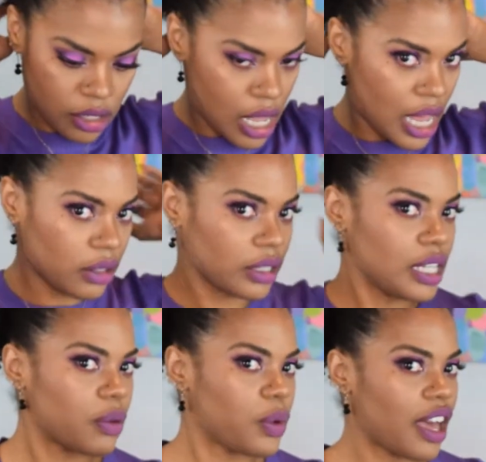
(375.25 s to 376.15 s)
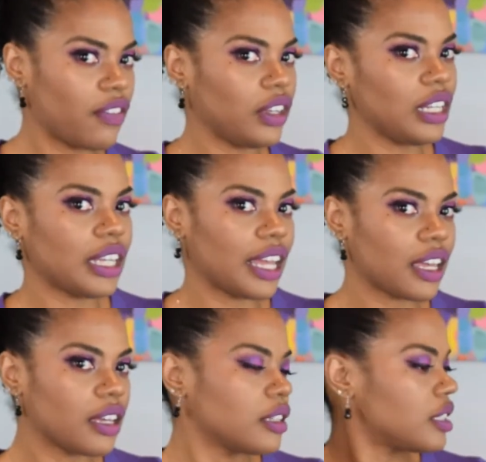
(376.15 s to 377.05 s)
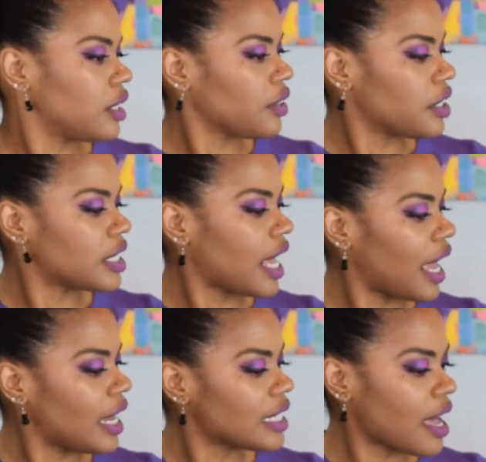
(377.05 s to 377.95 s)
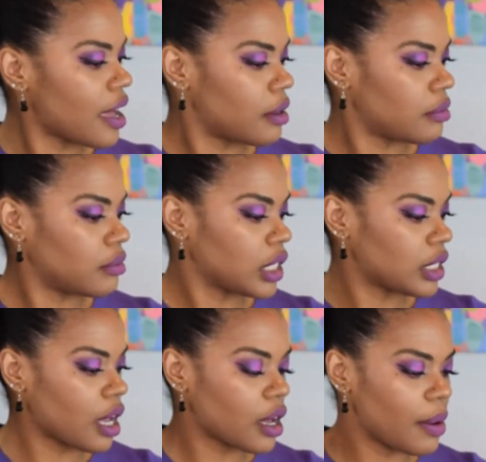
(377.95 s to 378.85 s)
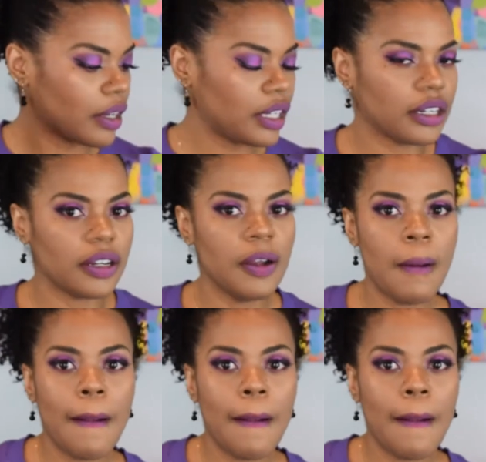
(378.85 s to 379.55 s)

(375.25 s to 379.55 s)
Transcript: I don't think we have any like serious hang time to talk about here.